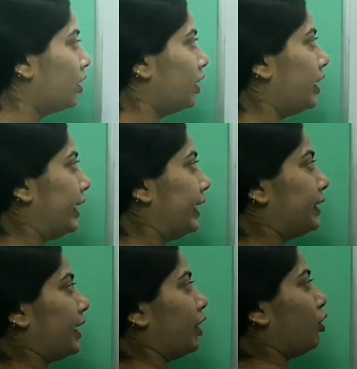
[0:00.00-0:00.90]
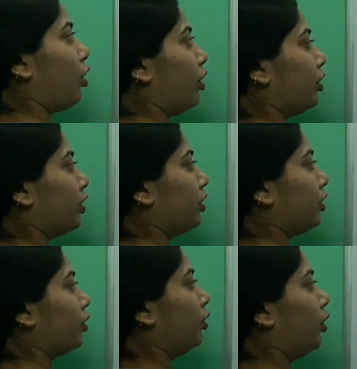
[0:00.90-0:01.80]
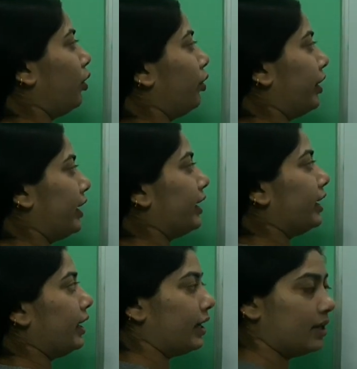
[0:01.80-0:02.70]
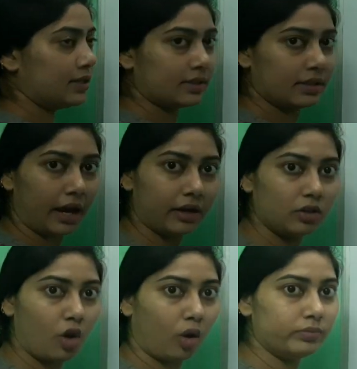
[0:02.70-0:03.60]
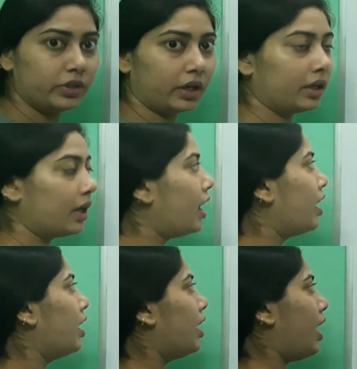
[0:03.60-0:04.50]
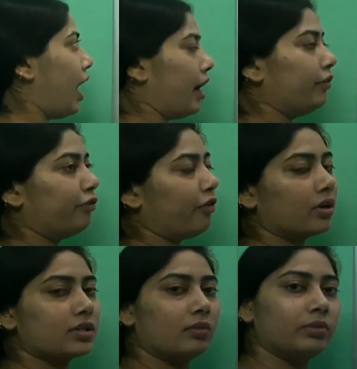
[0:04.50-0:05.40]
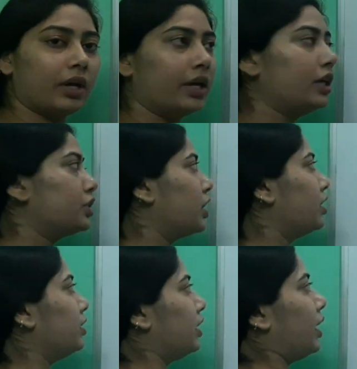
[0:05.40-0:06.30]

It cannot go inside the object, and for some condition